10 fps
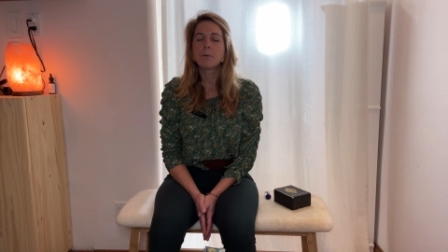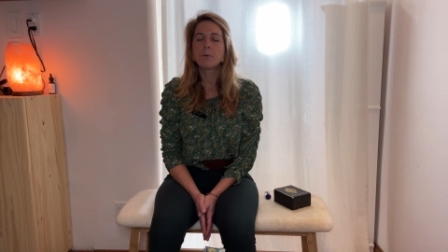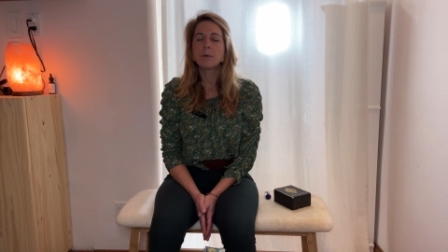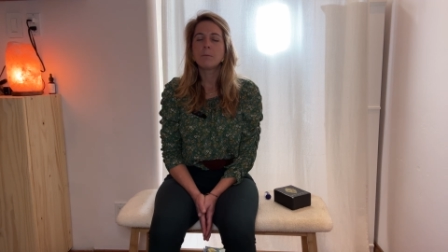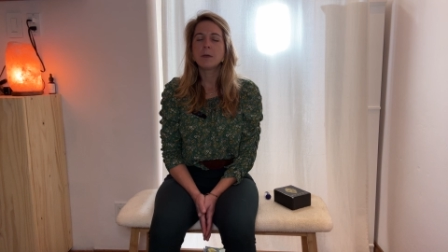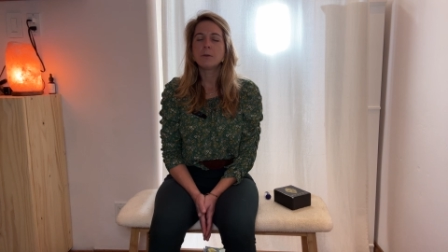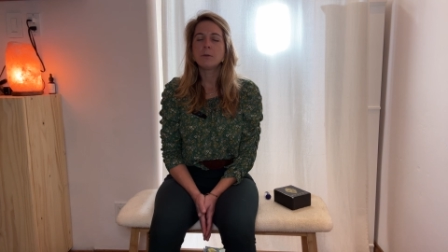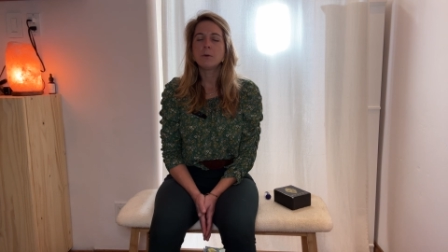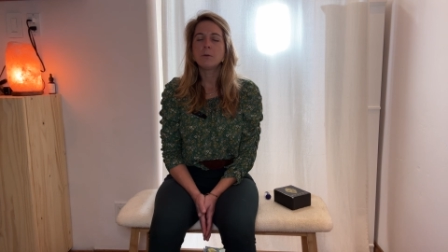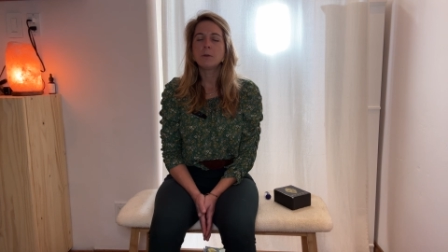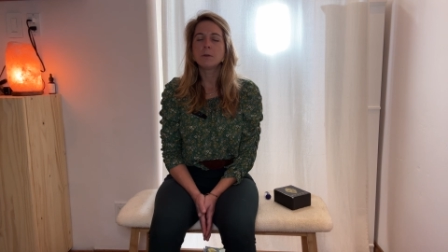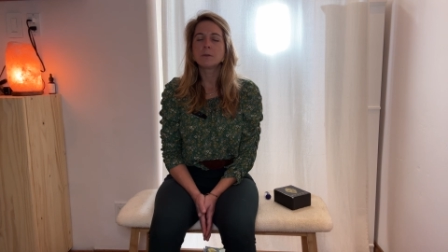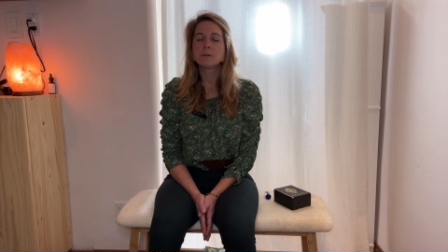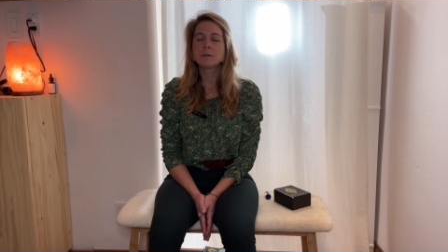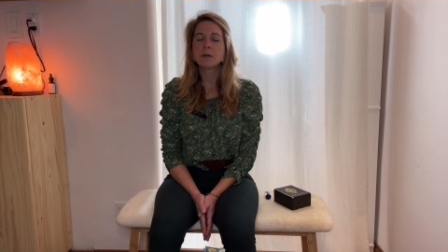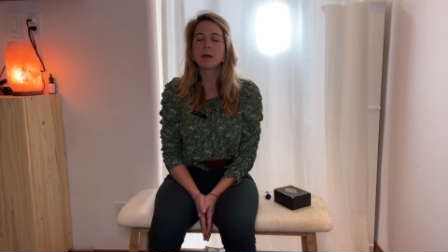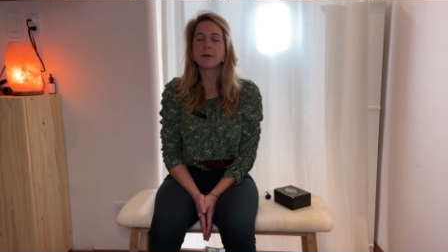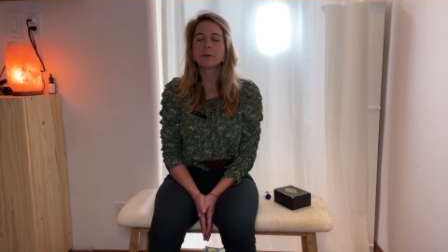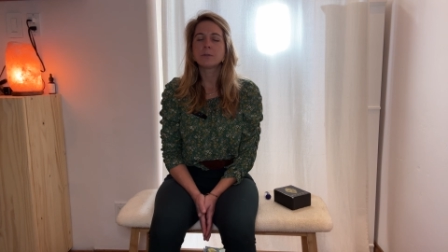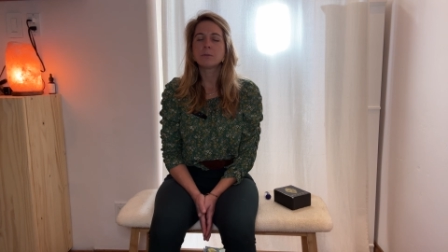we may notice that it
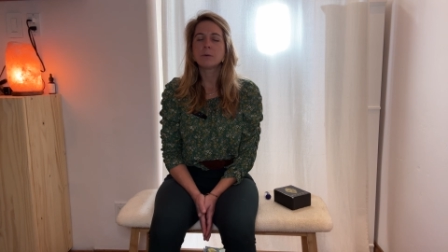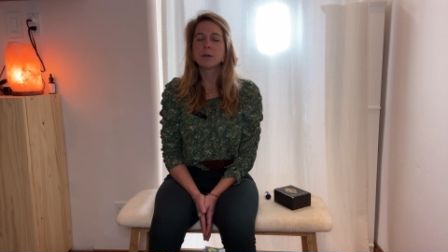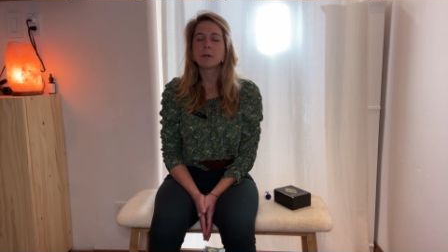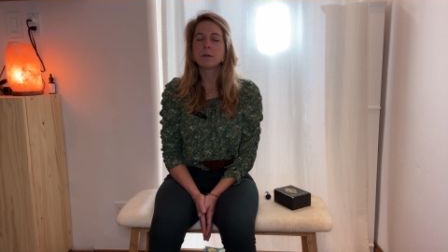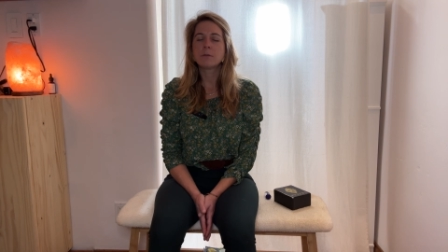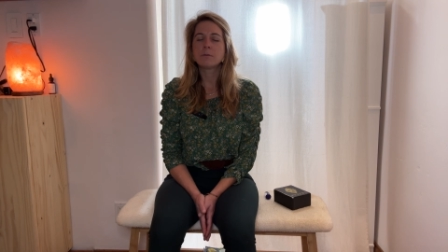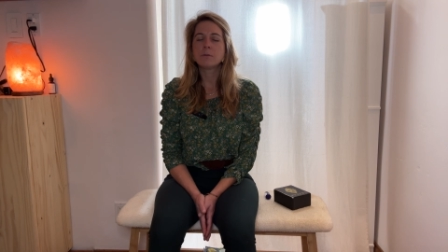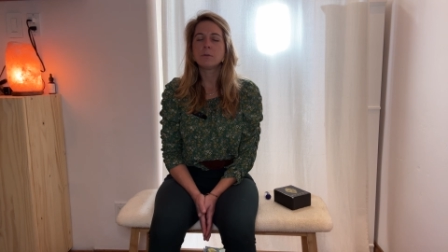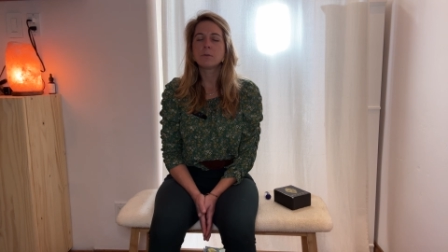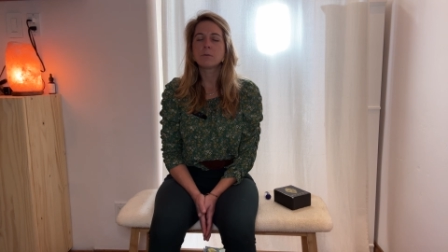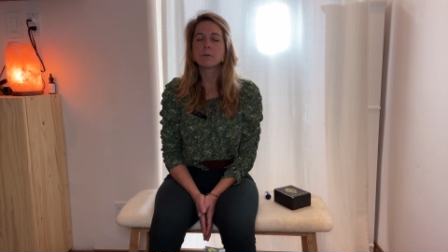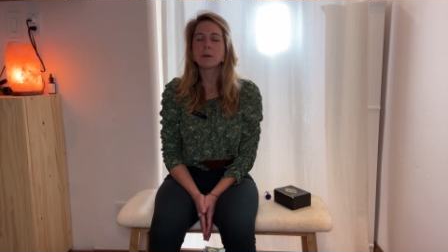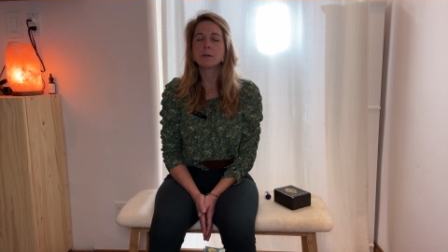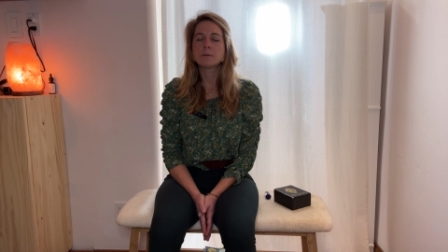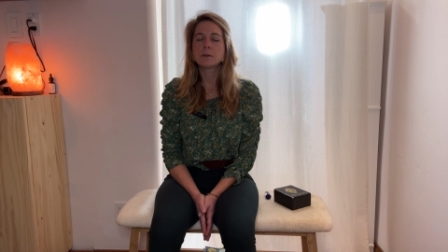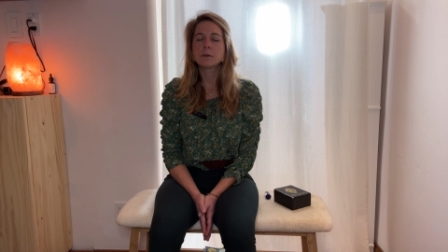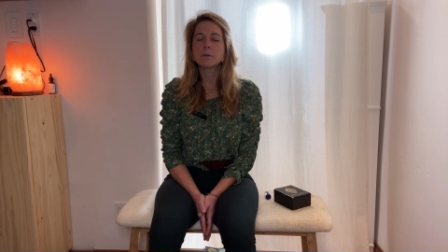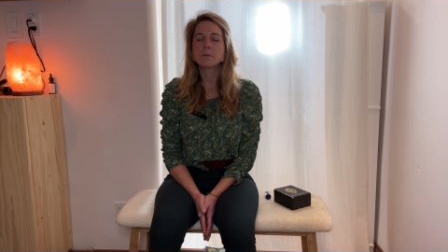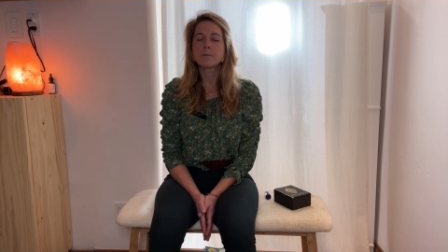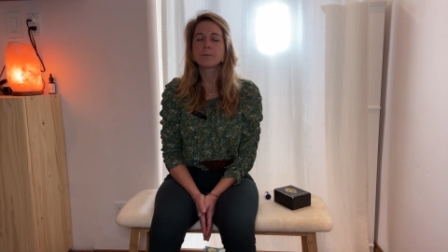has a way of
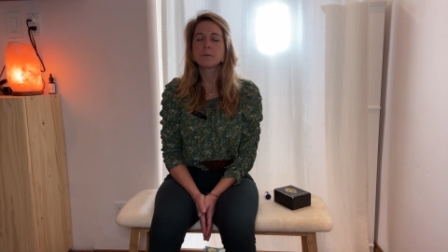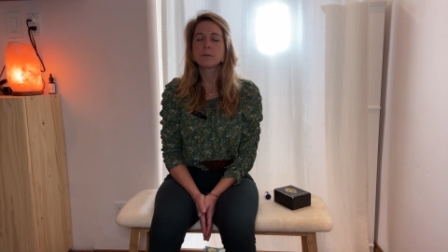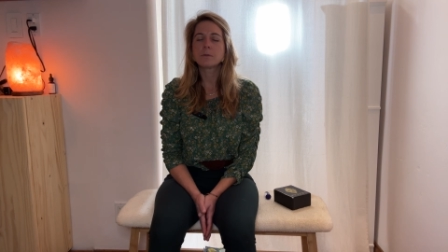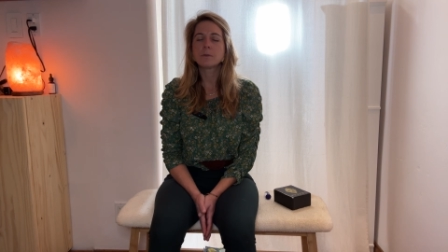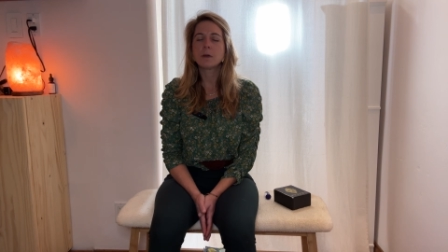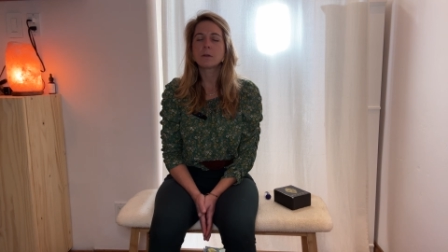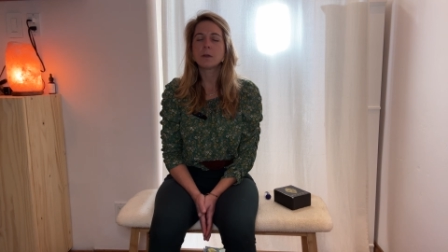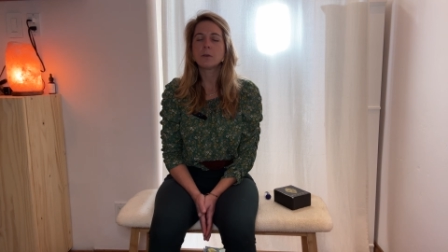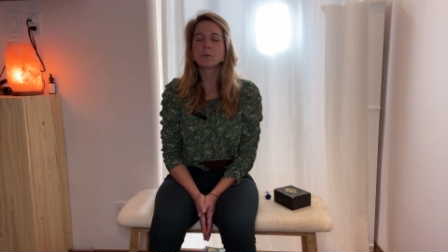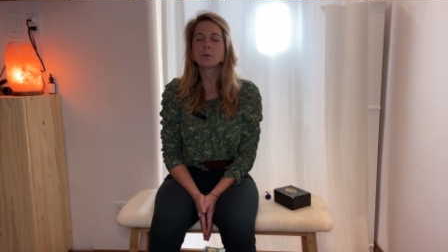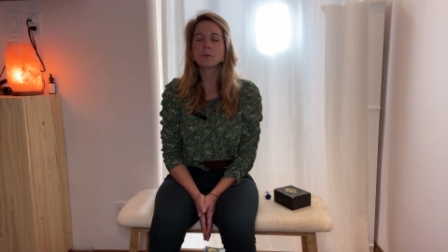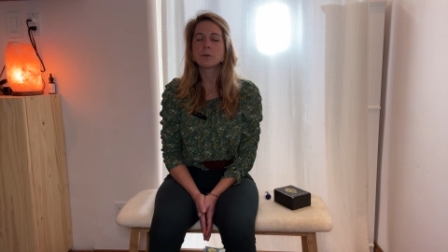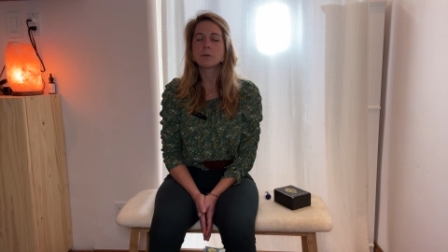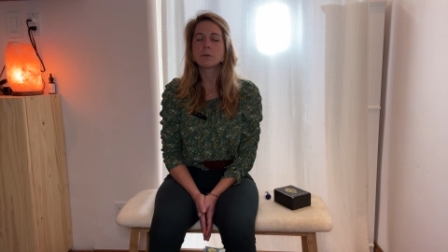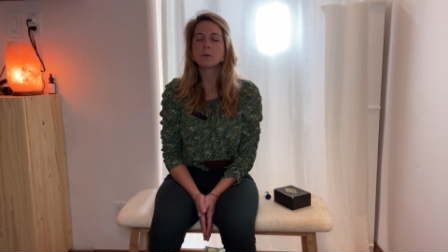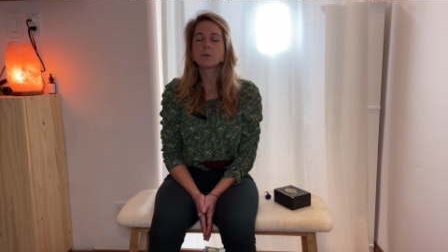neutralizing stagnation,